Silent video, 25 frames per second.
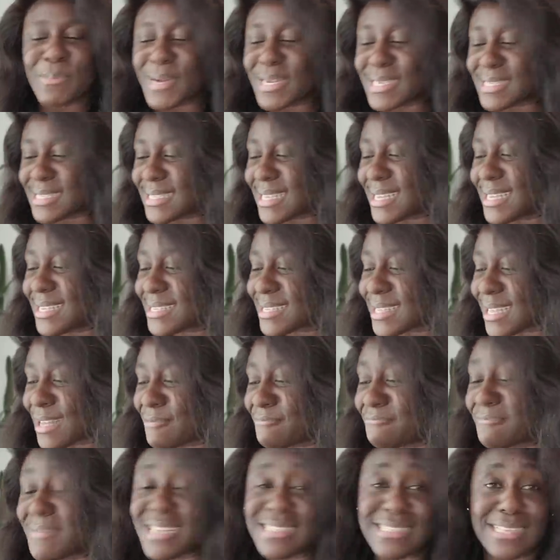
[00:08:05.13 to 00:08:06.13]
person's
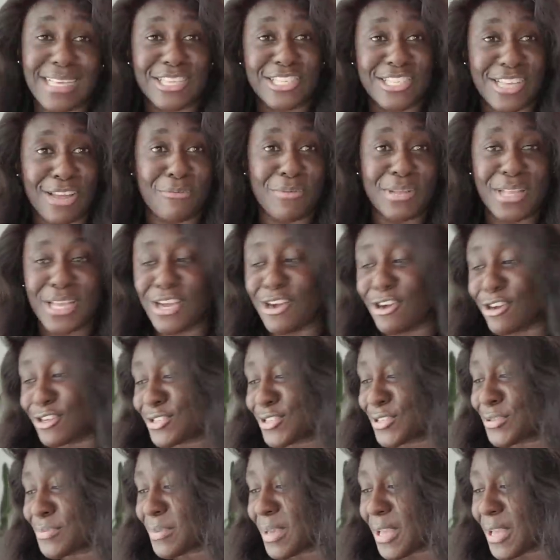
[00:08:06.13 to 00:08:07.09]
uh, message that really got to